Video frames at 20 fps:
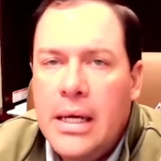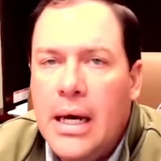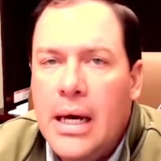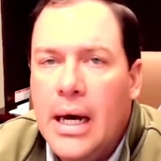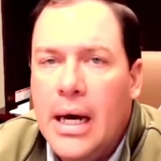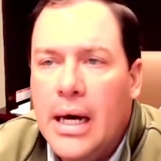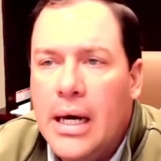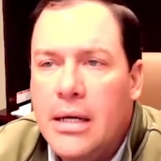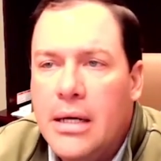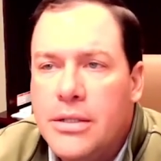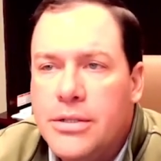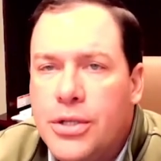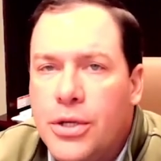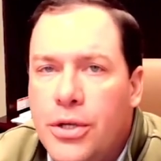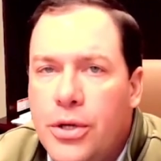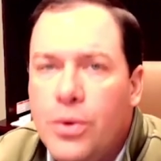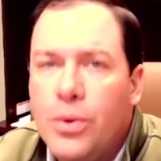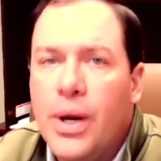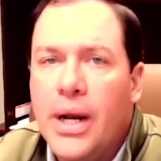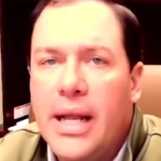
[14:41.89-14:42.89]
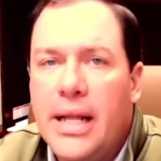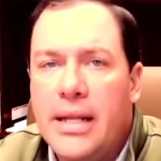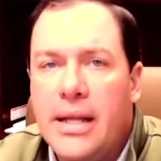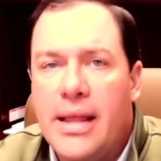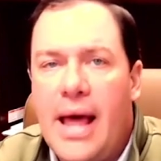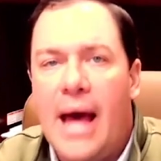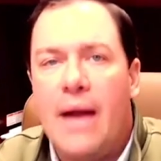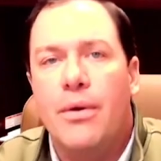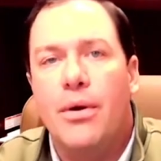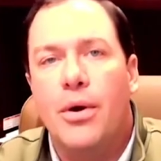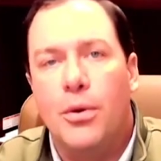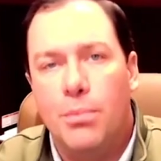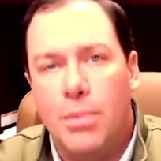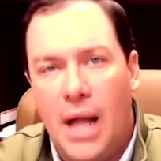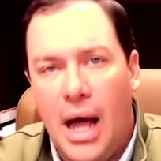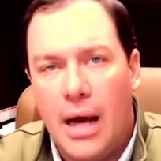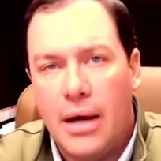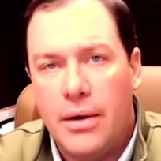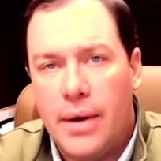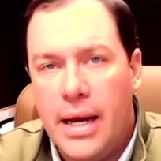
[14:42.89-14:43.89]
Uh, so you run into that
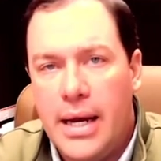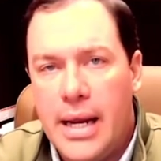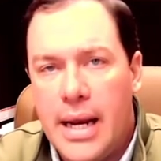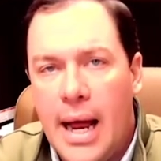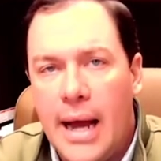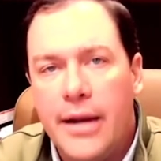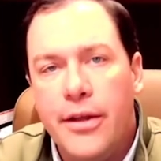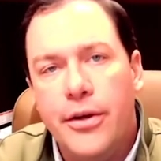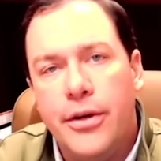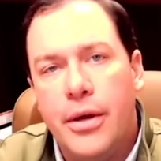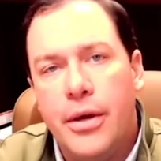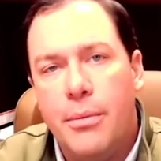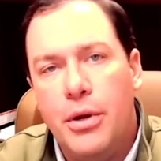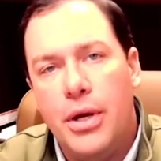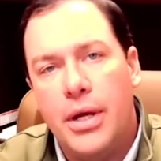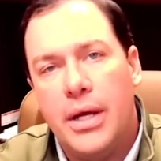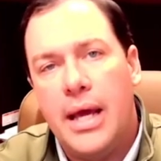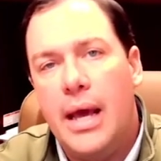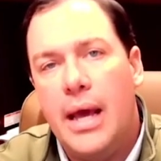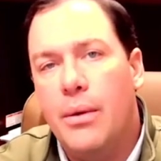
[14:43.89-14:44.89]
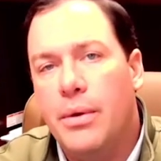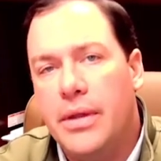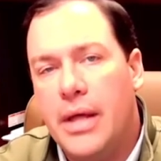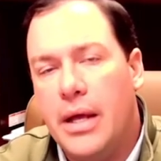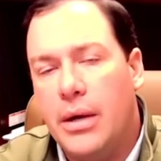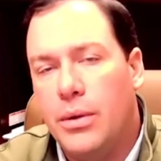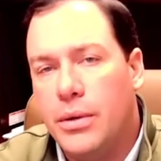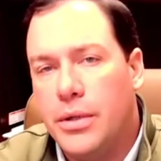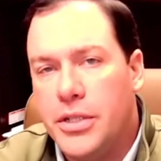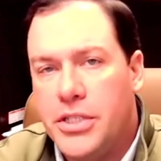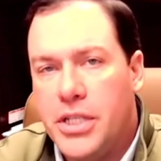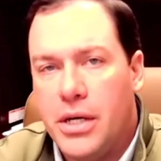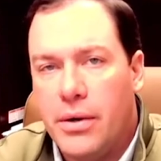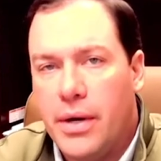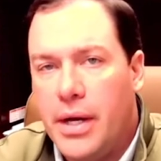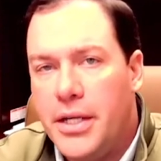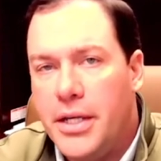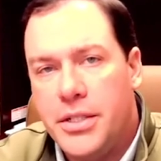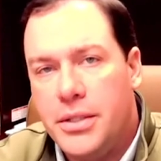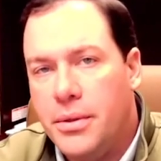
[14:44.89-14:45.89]
roadblock, right? And how do you communicate with that older
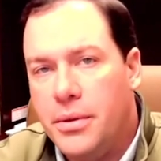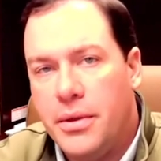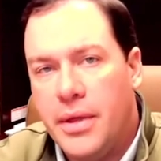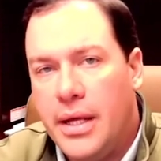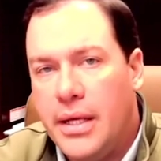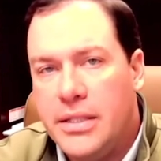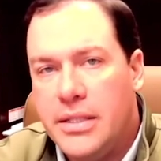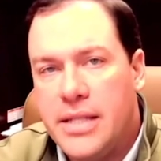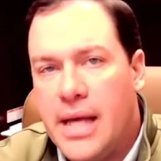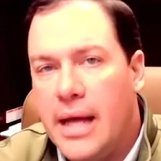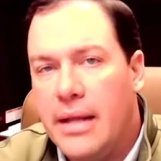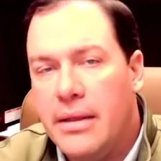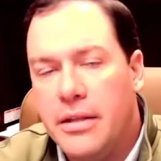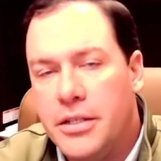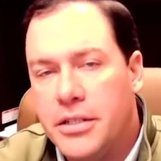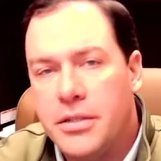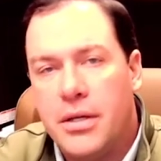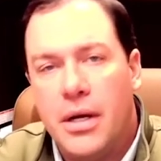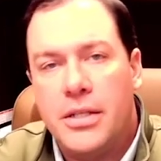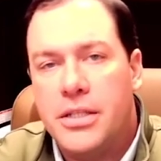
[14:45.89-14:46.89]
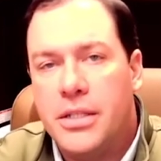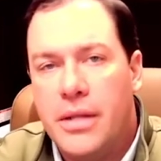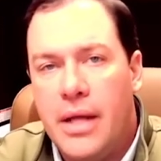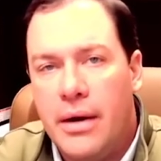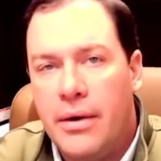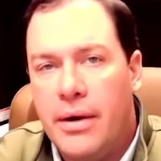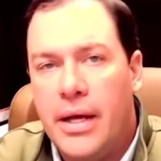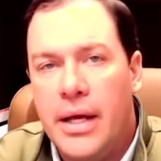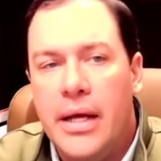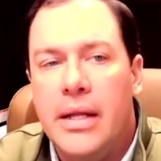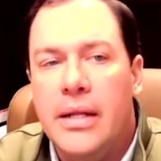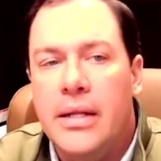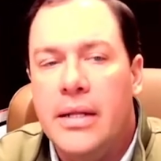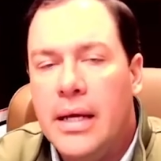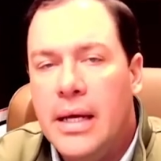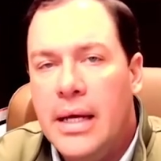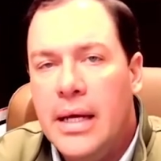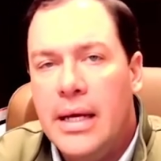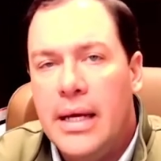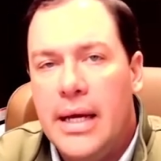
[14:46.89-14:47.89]
generation who thinks that the structure they're in
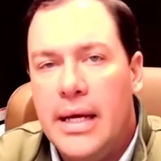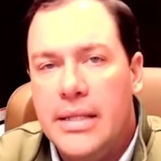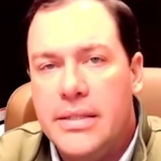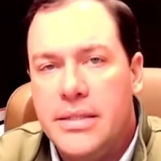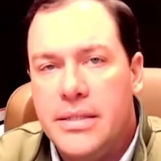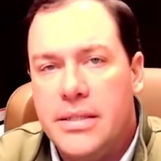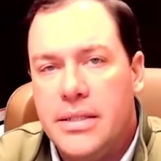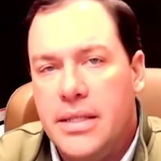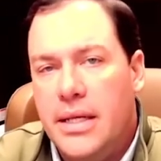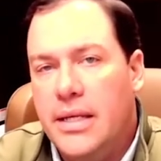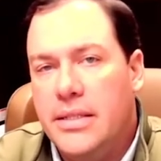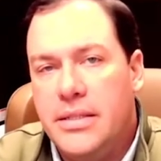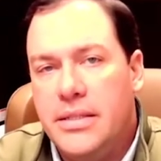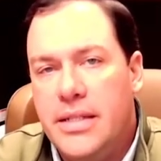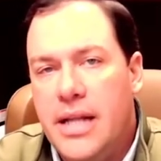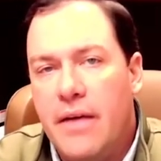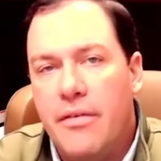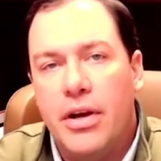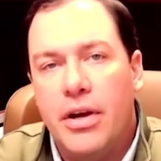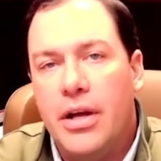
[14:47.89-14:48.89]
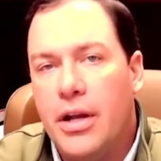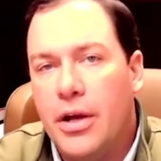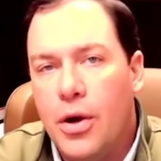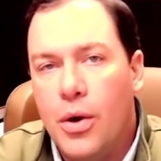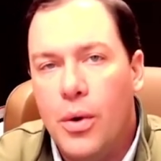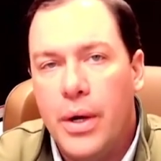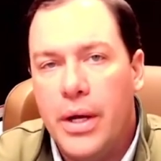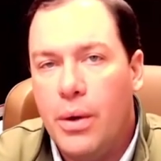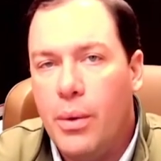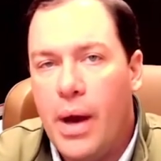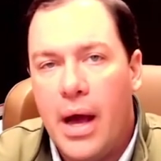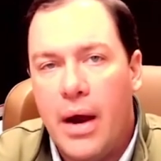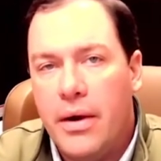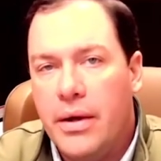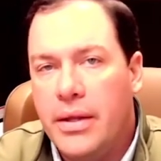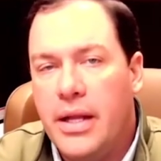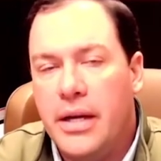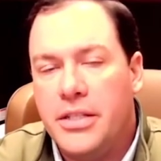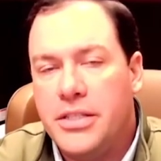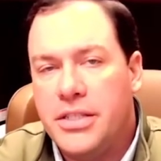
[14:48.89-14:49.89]
is is never going to go anywhere
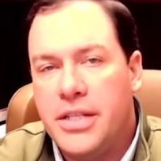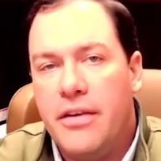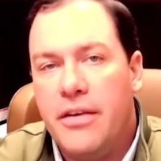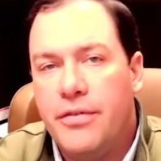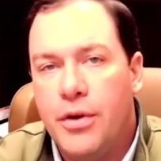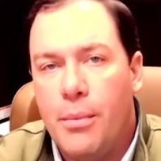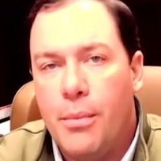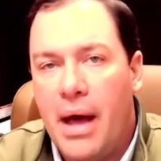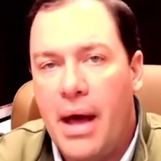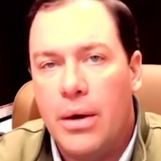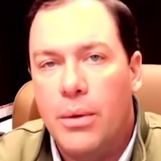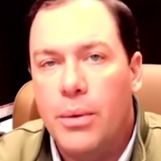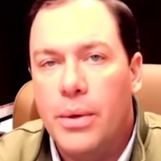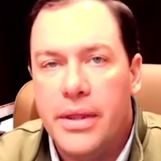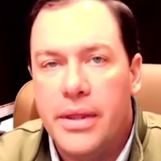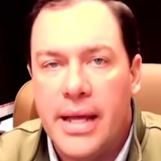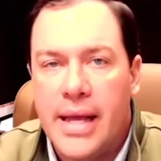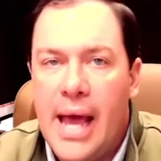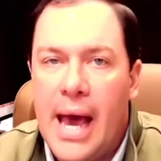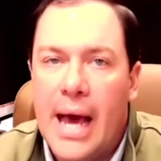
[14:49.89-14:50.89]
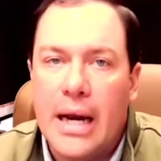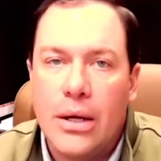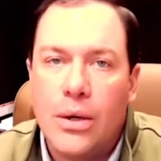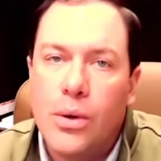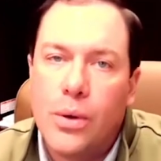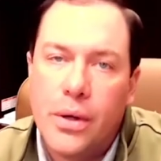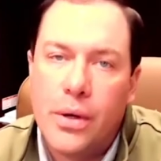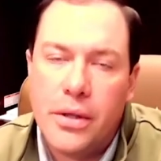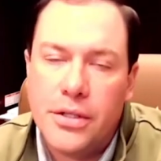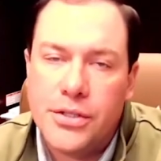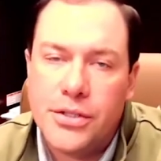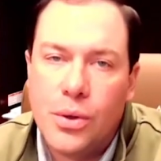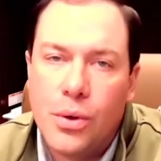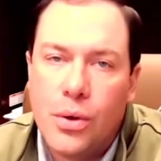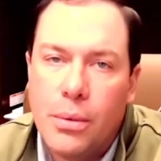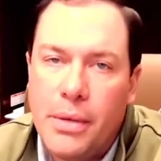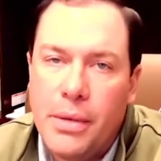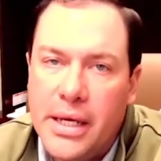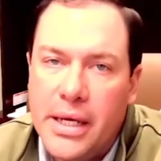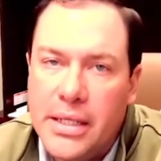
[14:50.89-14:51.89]
and they're safe no matter what the category the
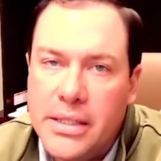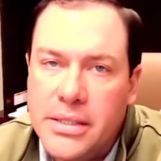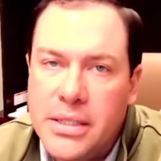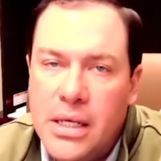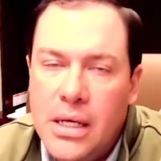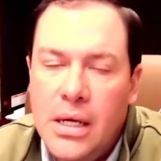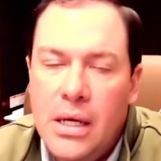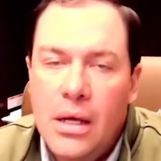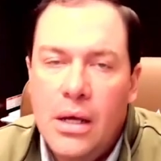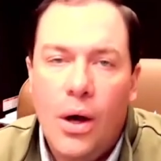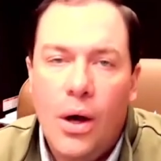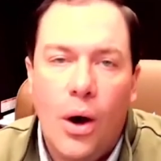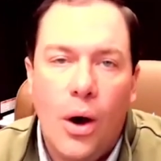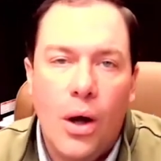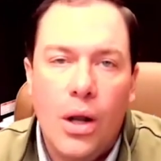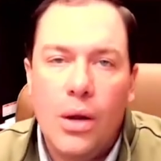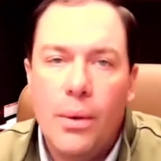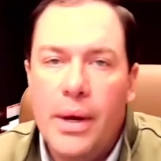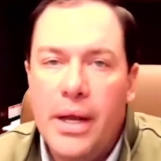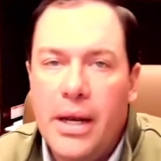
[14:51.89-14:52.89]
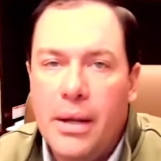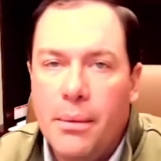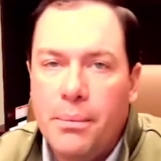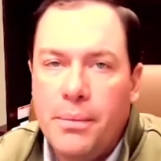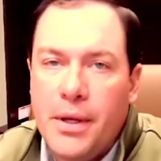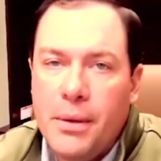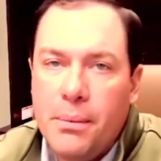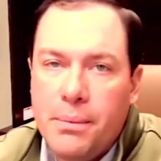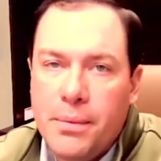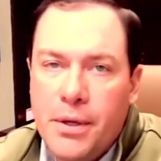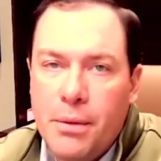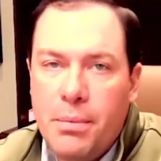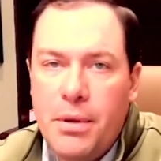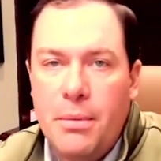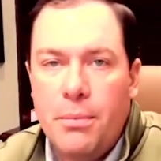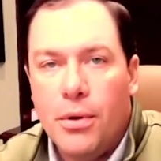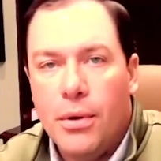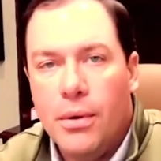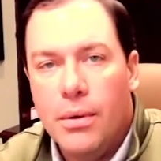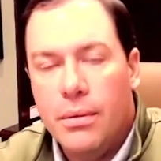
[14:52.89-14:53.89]
storm is, all the way to, to, to
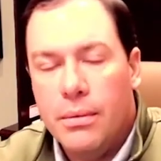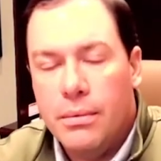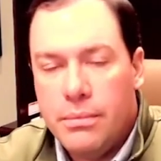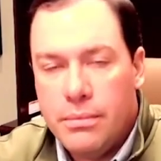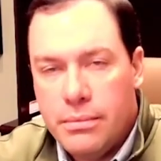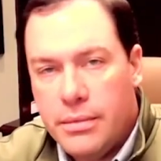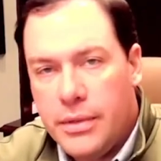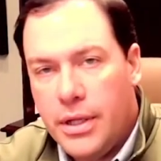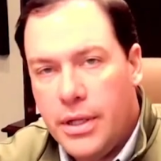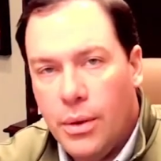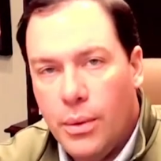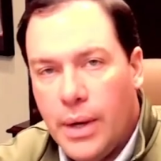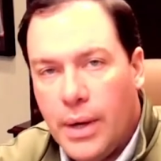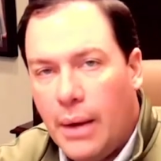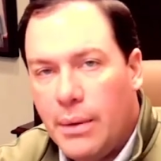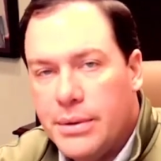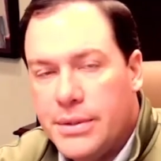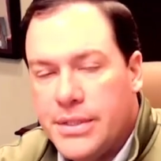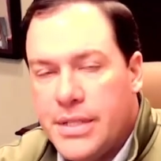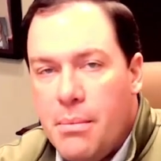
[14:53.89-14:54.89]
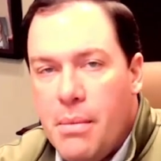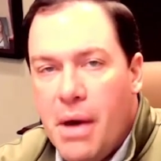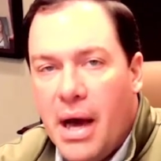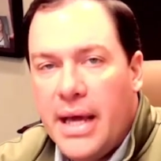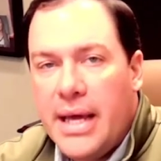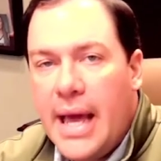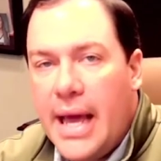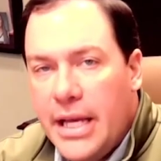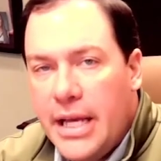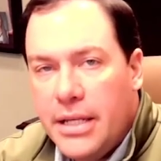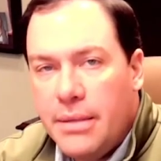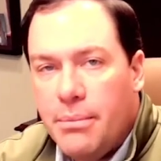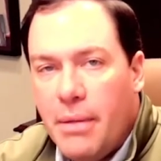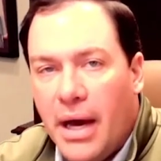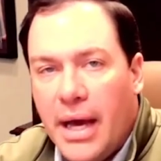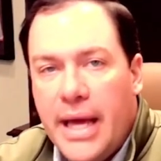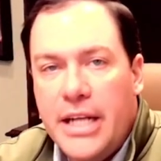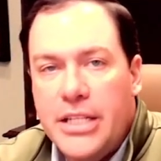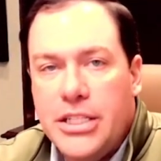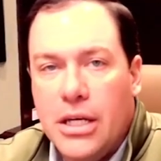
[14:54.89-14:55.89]
people, you know, what I will say my age,
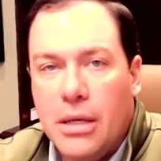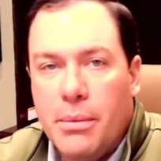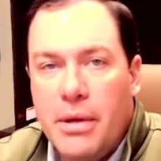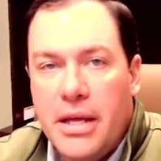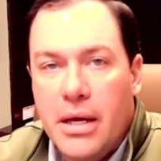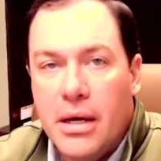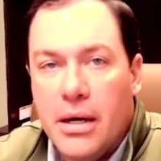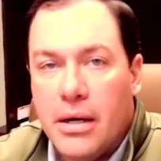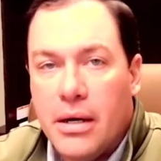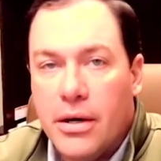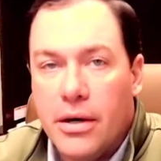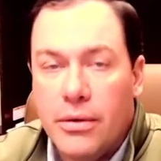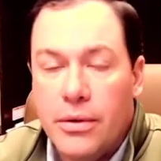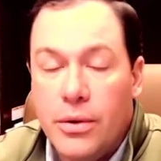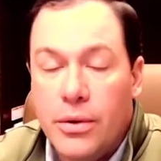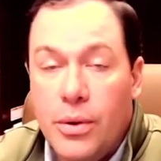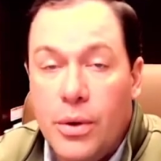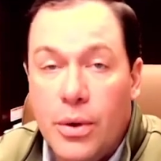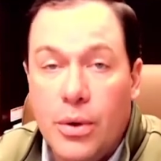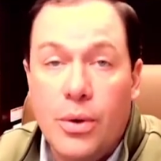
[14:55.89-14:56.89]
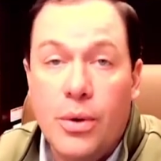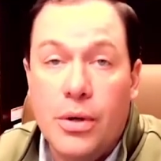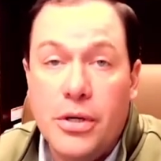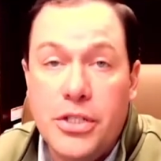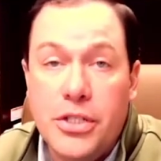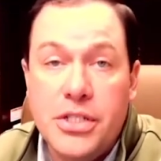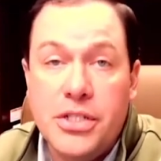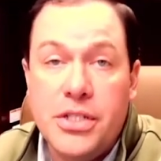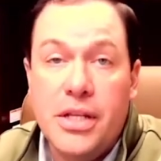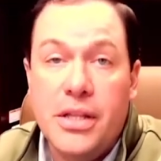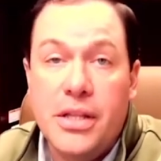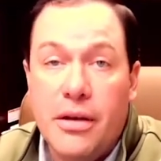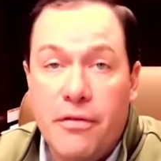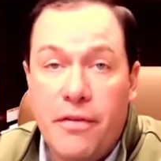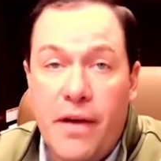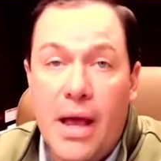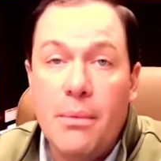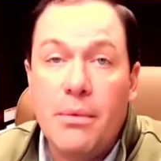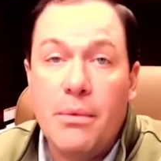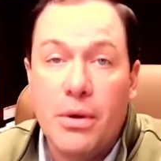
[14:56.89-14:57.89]
my age and a little bit younger who, who are just in the
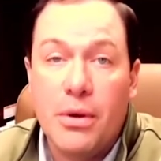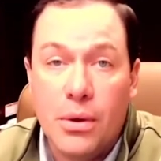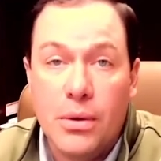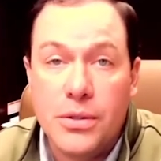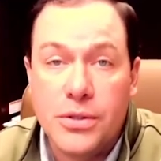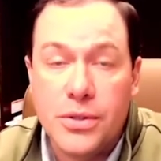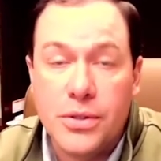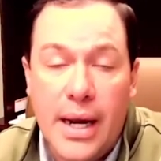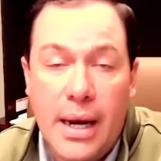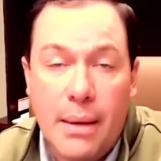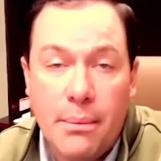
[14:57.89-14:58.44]
family roles, right?